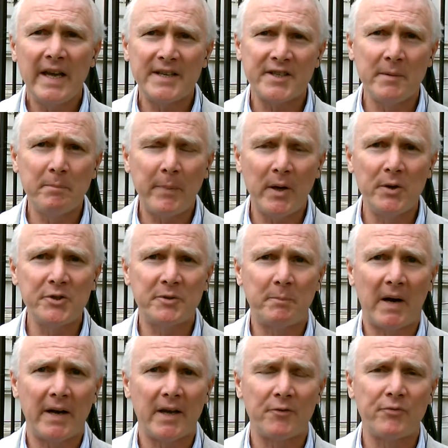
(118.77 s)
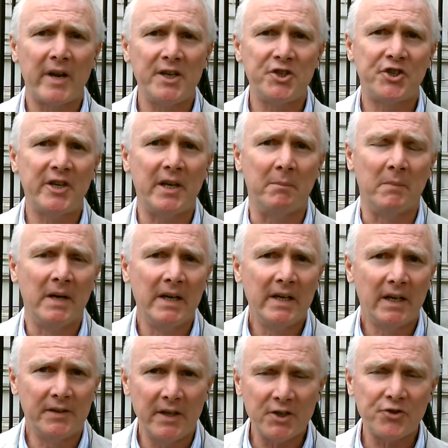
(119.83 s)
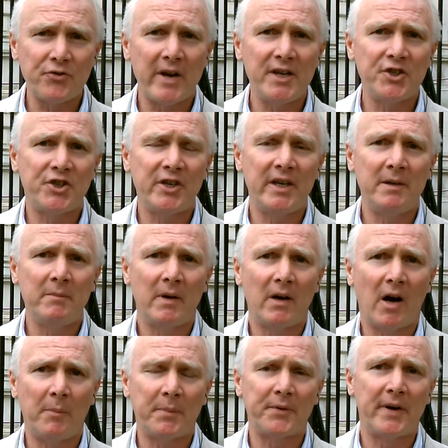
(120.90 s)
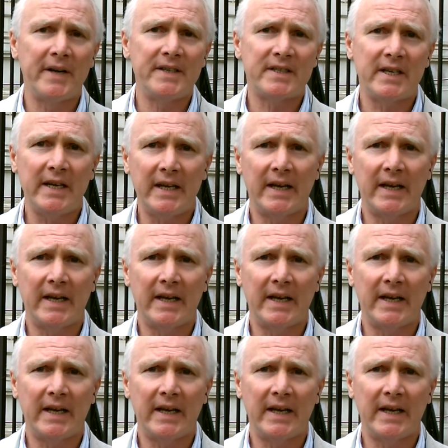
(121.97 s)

It's imposed by a regime, and this regime operates